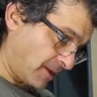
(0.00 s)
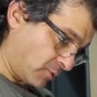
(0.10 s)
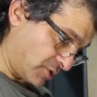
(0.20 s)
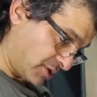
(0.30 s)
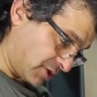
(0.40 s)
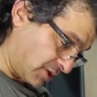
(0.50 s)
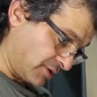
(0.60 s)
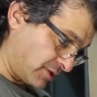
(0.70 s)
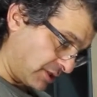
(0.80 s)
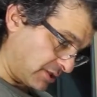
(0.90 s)
which is
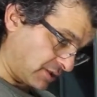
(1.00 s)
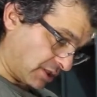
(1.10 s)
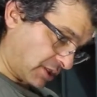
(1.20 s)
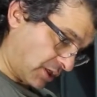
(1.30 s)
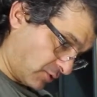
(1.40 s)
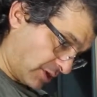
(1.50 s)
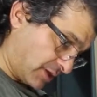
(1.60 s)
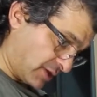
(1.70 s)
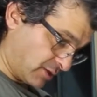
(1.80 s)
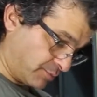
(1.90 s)
underneath the
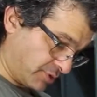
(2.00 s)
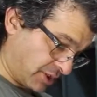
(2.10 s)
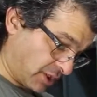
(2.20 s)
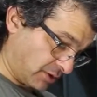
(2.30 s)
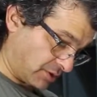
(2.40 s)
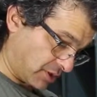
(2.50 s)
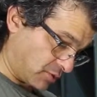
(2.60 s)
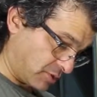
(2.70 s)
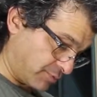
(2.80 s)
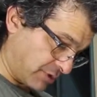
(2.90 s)
coating that you put, the color
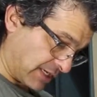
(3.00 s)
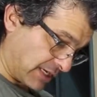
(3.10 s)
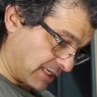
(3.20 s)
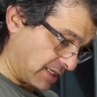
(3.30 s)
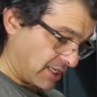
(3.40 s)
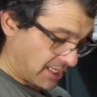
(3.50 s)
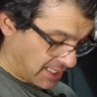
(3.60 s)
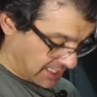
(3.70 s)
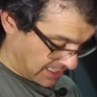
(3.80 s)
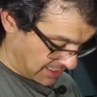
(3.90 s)
coat you put on,
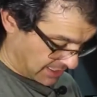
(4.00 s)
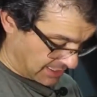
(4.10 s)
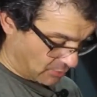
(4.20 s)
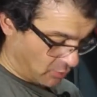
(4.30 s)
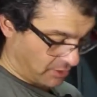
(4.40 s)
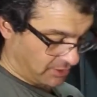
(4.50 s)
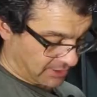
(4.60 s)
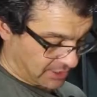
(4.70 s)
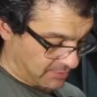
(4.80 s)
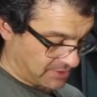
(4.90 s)
and that oil
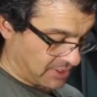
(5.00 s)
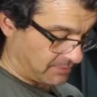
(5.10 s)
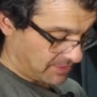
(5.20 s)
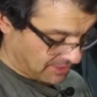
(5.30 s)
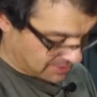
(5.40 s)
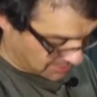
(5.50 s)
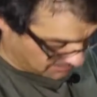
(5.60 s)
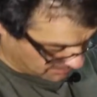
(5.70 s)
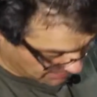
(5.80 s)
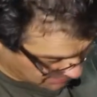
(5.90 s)
that comes up ends up
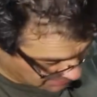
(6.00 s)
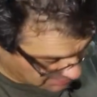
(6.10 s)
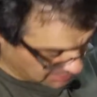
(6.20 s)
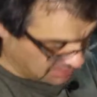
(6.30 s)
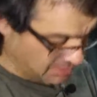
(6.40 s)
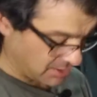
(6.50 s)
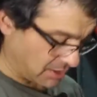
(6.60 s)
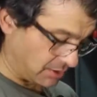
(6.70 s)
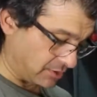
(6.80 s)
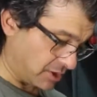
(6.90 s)
making the
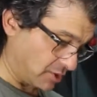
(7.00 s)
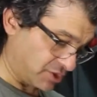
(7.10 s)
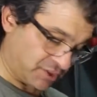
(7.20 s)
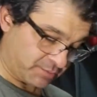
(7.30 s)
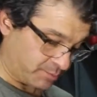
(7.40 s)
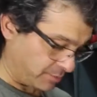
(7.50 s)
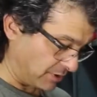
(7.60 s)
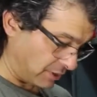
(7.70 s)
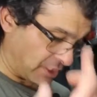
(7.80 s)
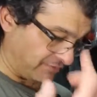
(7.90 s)
color coat just
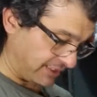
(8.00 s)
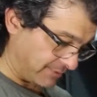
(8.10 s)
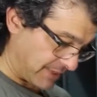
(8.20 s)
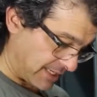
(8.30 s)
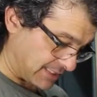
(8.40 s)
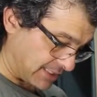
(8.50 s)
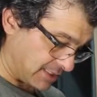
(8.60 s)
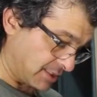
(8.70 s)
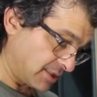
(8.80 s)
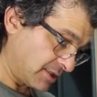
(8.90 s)
peel off like a
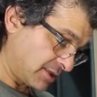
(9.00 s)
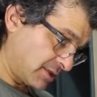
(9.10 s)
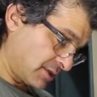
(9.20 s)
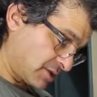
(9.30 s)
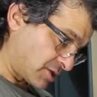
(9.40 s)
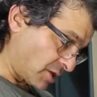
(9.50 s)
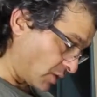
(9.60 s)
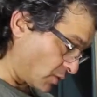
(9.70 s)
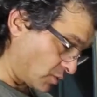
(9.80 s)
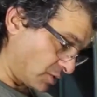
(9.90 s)
Band-Aid.
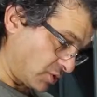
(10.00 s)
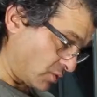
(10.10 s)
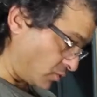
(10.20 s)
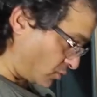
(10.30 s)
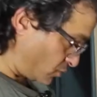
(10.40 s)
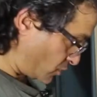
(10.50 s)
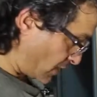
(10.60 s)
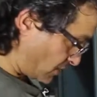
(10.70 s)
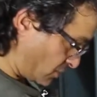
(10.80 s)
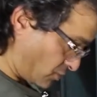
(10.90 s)
So you
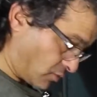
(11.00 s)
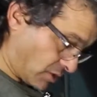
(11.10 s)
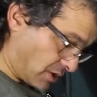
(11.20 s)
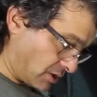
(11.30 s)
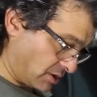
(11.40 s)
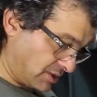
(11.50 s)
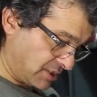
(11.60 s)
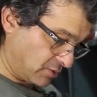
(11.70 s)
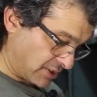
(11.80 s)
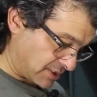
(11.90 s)
want to
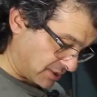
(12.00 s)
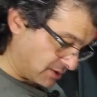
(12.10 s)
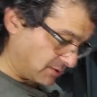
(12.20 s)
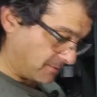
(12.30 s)
degrease it,